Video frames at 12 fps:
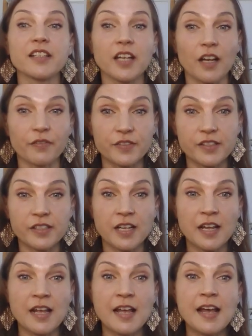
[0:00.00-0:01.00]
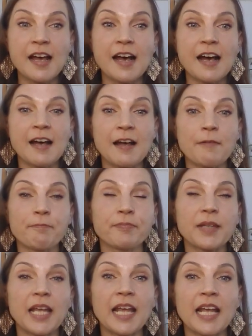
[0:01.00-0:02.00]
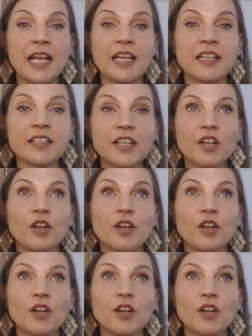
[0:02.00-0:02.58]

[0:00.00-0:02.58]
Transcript: Tufts. And